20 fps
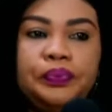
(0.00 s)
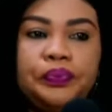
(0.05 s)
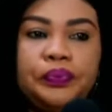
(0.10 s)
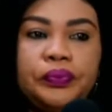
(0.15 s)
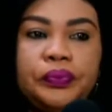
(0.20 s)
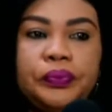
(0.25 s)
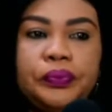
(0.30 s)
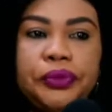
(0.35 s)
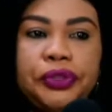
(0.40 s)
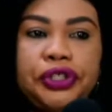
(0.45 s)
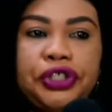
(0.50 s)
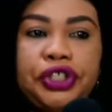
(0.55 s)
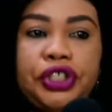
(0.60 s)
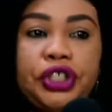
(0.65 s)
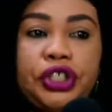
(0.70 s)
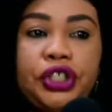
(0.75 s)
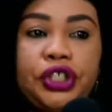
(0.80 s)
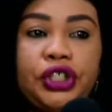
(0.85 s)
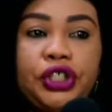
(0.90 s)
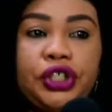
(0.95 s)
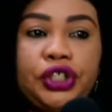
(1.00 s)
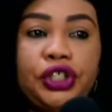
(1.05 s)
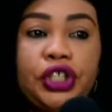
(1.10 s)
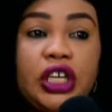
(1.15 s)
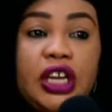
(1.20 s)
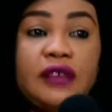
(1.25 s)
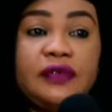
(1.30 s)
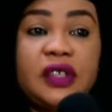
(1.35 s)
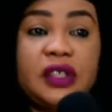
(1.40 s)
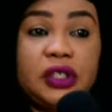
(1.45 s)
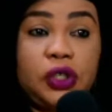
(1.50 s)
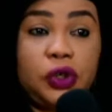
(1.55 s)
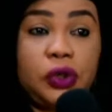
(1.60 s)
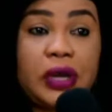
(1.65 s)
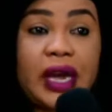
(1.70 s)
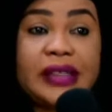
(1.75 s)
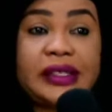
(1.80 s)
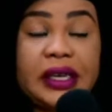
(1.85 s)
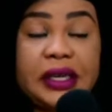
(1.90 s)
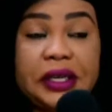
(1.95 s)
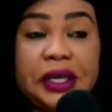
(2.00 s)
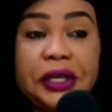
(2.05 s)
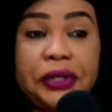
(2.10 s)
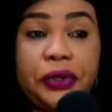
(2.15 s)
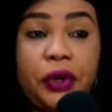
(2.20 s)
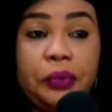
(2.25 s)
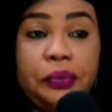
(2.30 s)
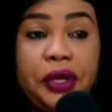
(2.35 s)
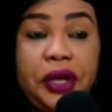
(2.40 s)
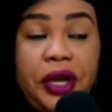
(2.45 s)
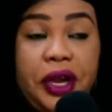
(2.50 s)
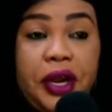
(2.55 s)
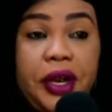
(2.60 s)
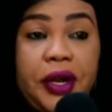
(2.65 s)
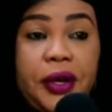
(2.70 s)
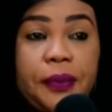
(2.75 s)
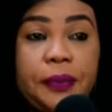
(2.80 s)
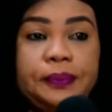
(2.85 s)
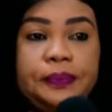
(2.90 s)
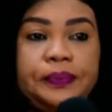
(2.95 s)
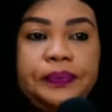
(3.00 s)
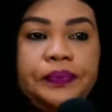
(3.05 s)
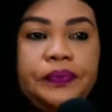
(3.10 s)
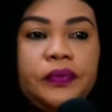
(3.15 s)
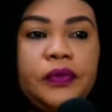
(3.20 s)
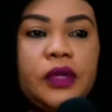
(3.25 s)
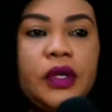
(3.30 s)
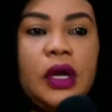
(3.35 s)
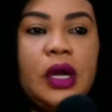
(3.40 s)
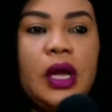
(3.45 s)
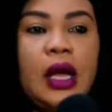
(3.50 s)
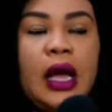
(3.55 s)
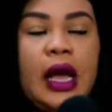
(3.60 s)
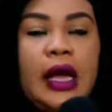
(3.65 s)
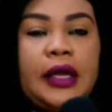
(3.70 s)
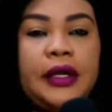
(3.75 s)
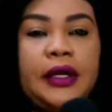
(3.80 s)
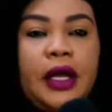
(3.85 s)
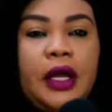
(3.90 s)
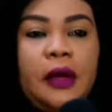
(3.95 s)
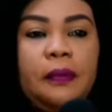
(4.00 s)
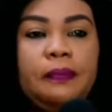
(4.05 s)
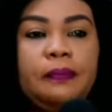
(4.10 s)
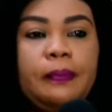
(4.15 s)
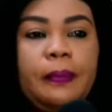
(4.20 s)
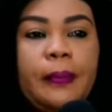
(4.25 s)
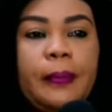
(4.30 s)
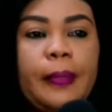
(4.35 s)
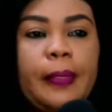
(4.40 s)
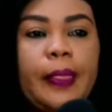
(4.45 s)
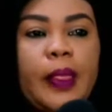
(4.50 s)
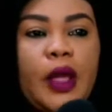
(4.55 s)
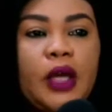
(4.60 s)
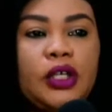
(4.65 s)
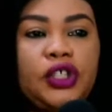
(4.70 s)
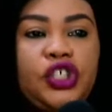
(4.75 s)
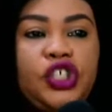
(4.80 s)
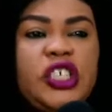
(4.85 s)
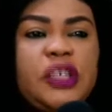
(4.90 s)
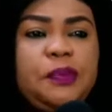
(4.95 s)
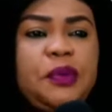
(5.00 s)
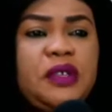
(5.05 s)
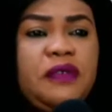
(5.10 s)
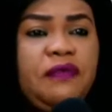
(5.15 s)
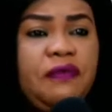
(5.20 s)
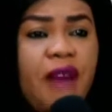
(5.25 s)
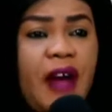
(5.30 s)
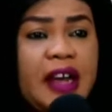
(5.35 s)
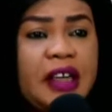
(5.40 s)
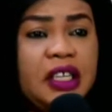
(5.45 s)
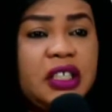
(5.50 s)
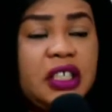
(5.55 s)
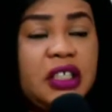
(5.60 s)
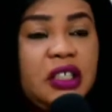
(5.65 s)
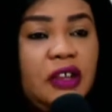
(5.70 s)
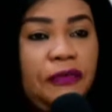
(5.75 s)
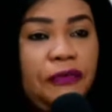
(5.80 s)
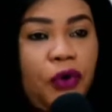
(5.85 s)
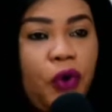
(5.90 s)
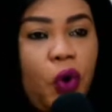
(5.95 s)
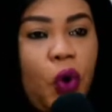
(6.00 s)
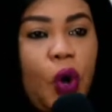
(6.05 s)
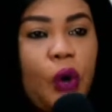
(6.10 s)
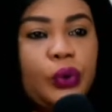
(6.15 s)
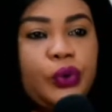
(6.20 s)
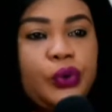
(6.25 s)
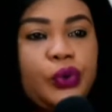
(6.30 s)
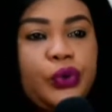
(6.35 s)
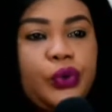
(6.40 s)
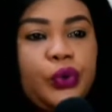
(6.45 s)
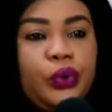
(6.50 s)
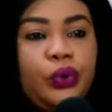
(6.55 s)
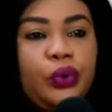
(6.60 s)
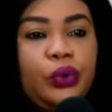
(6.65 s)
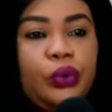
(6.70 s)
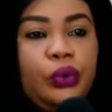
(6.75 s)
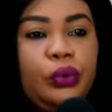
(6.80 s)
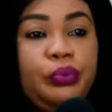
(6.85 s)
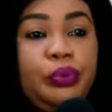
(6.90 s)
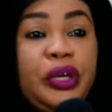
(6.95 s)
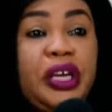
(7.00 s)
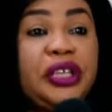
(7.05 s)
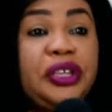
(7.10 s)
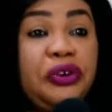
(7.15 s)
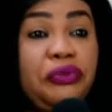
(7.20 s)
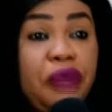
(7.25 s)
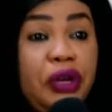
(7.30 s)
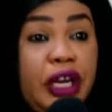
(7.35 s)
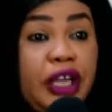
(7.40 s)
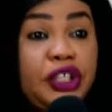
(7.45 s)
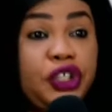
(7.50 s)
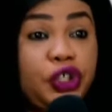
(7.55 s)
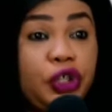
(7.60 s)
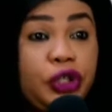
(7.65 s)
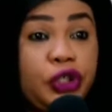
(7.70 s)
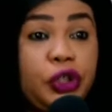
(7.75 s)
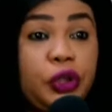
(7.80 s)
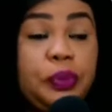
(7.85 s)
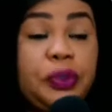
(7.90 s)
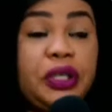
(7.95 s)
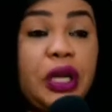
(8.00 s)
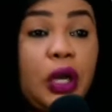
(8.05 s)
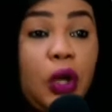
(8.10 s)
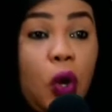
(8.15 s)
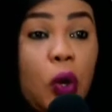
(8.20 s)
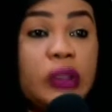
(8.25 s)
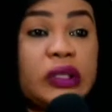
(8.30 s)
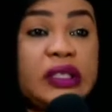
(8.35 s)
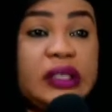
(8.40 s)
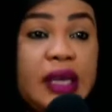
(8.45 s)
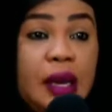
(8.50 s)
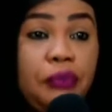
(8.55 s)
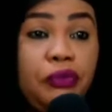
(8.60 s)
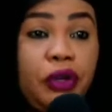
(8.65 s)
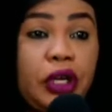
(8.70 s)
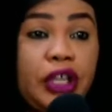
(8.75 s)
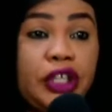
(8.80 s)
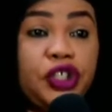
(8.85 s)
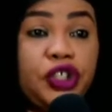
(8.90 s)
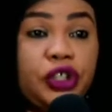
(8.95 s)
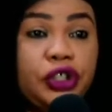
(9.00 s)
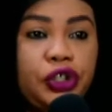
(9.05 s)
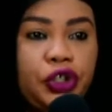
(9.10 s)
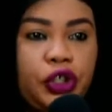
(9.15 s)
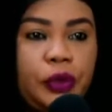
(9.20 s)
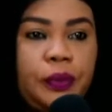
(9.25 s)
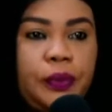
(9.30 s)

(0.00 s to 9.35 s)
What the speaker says: she lives in the United Kingdom here, and she's been finding it difficult to be in a relationship, in a long-term relationship.